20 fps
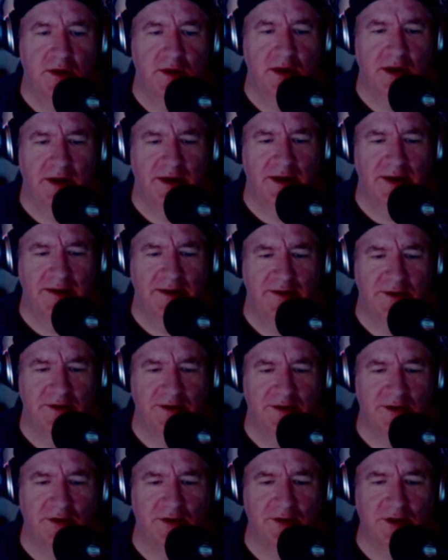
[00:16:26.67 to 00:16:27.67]
he's
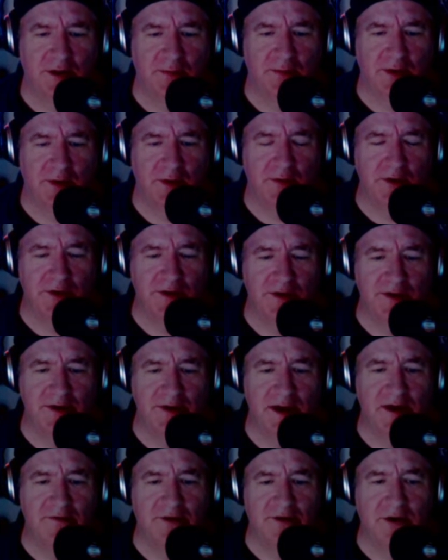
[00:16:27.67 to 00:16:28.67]
insulting me, which is
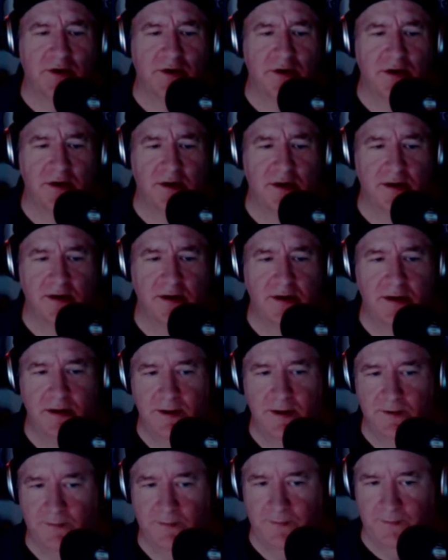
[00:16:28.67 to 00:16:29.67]
never.
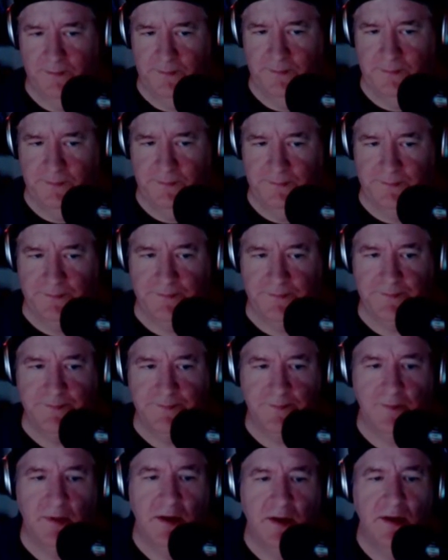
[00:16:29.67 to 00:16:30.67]

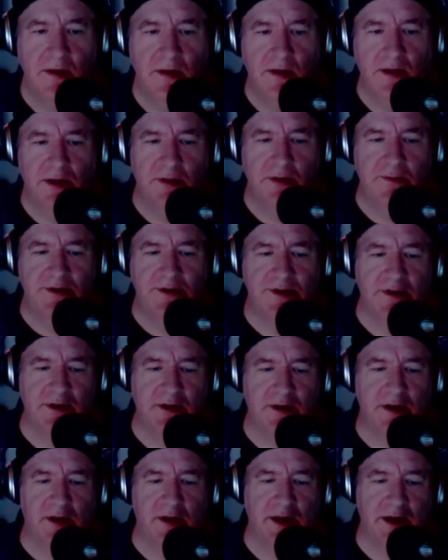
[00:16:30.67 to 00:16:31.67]
Let me tell you
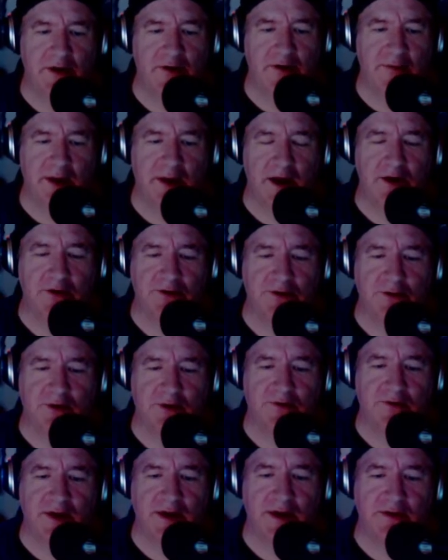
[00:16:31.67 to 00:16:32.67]
the layout of my house real
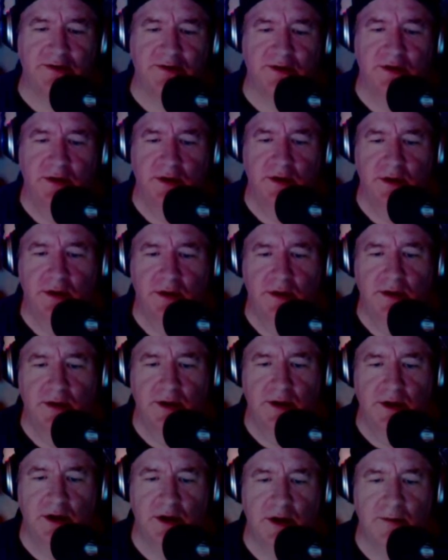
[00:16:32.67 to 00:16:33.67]
fast.
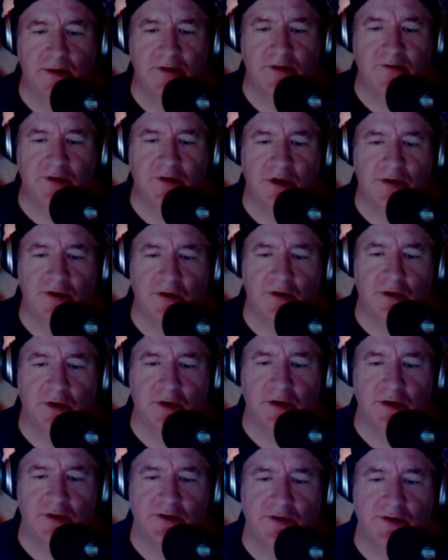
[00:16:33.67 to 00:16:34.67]
You come in the front door
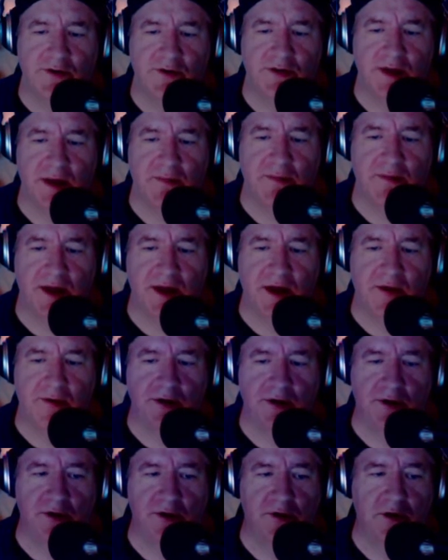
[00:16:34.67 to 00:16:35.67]
and there's a step down,
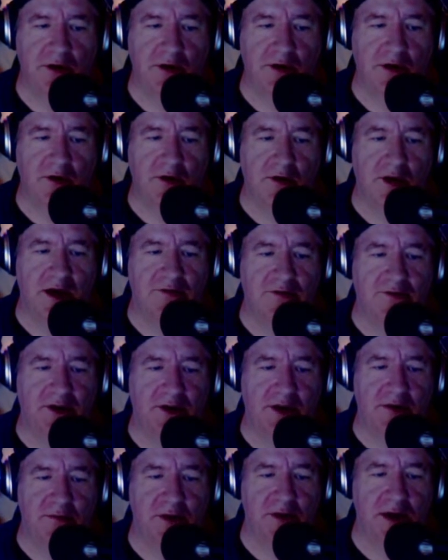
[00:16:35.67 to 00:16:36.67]
and you can go left
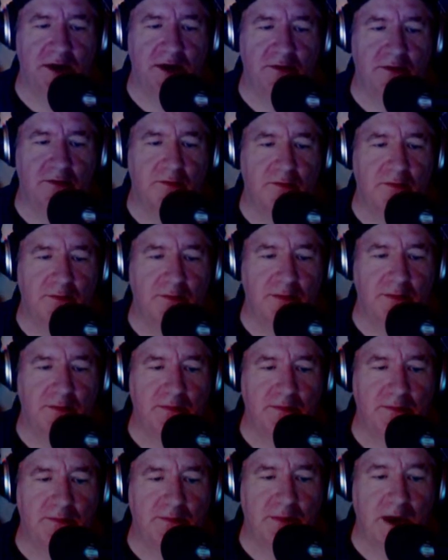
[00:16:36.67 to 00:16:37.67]
into my
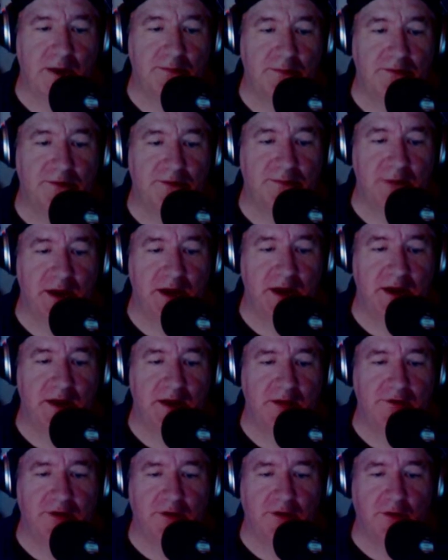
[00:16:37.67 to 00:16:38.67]
mom's mini
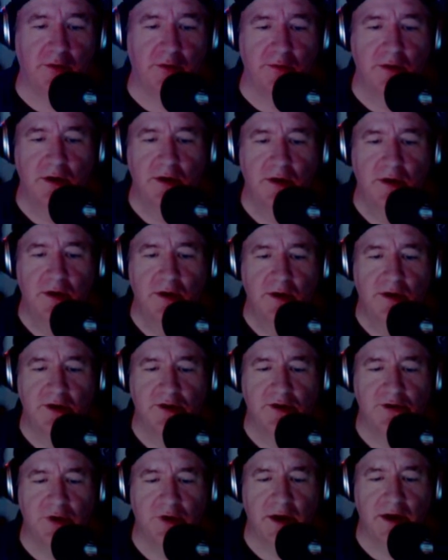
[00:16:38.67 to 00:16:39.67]
living room,
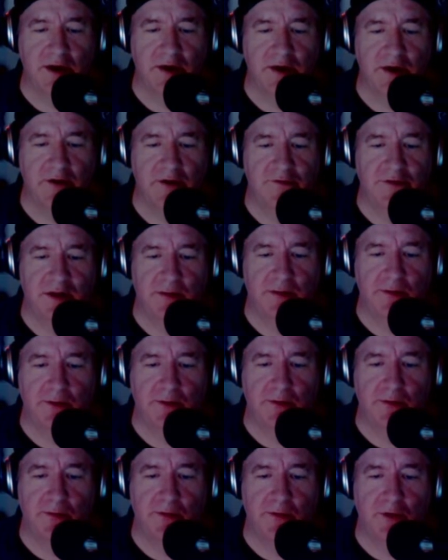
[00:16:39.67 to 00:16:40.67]
straight into the family
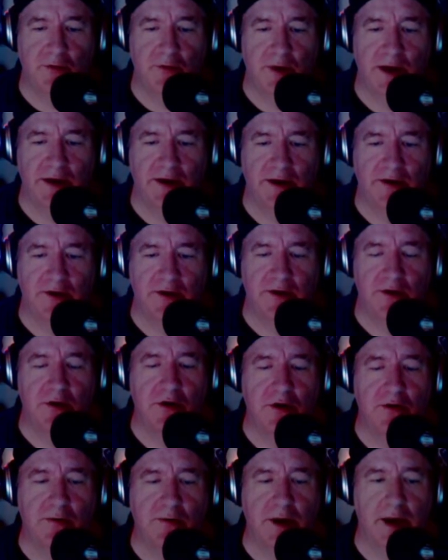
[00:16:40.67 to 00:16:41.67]
room, or right into the
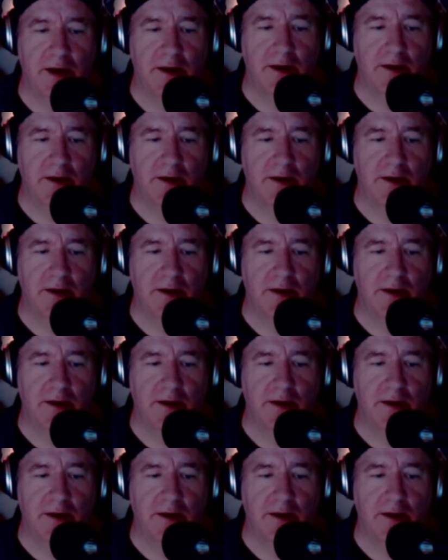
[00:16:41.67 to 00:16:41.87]
hallway.